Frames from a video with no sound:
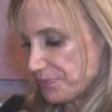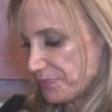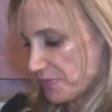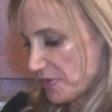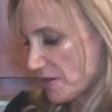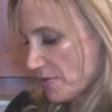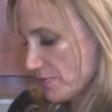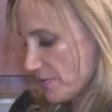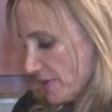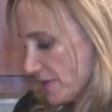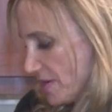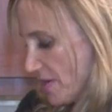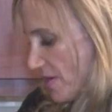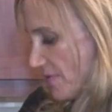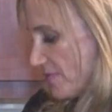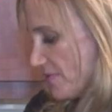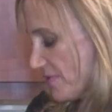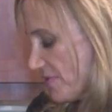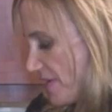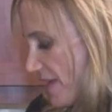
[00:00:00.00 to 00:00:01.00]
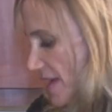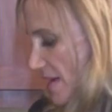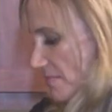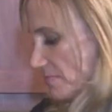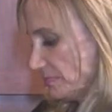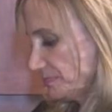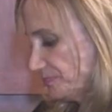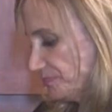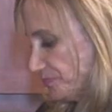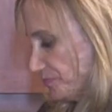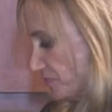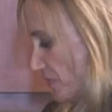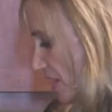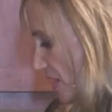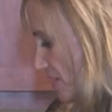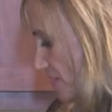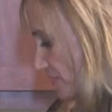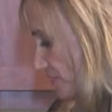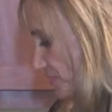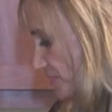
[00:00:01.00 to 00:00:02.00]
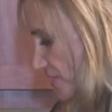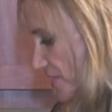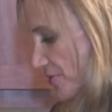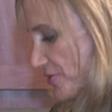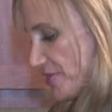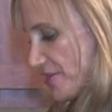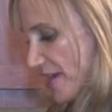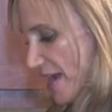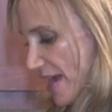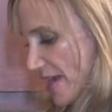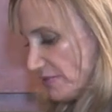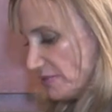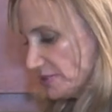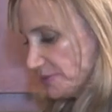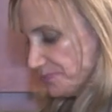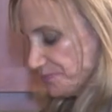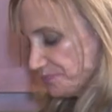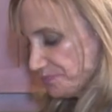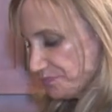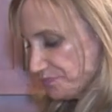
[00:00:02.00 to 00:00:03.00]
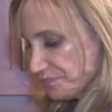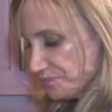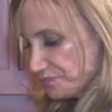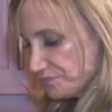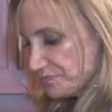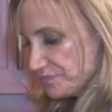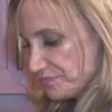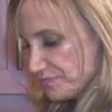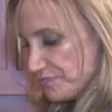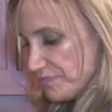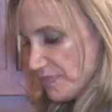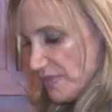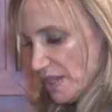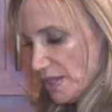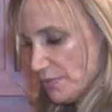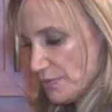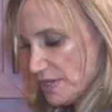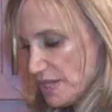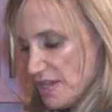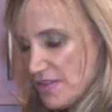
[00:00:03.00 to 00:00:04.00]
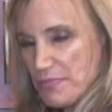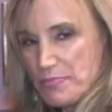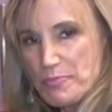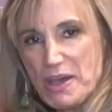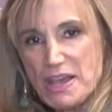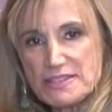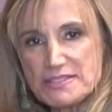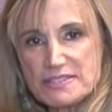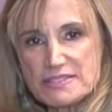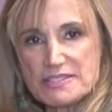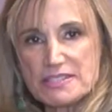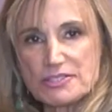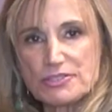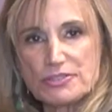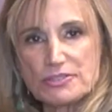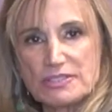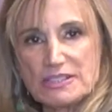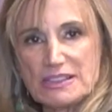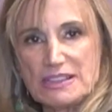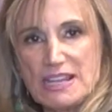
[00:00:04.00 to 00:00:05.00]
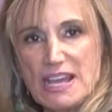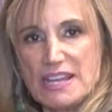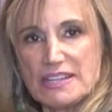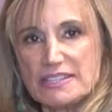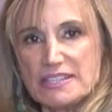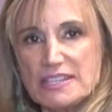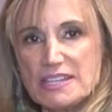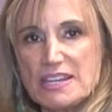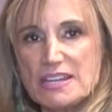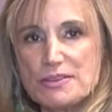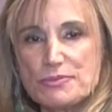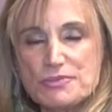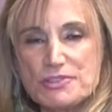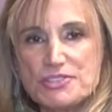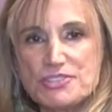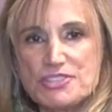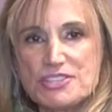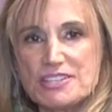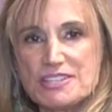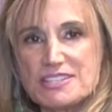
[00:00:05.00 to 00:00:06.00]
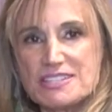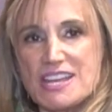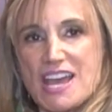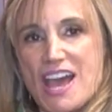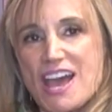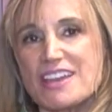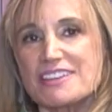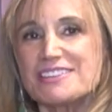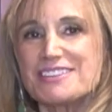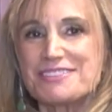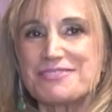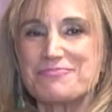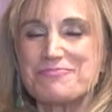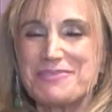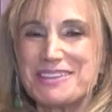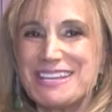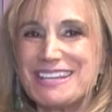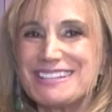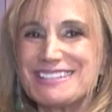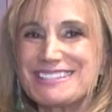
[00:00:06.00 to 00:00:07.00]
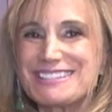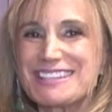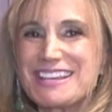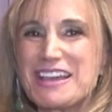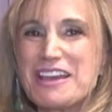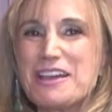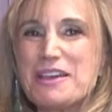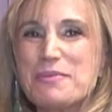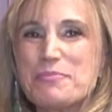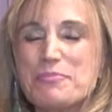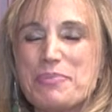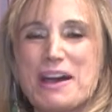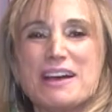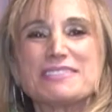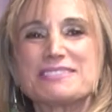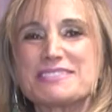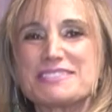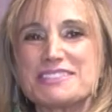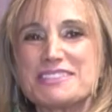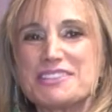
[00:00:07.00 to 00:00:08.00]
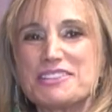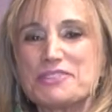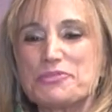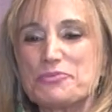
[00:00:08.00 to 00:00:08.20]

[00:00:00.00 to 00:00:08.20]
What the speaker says: I'm going to cover that. There you have it. We have pasta con l'aglio, which in Italian means pasta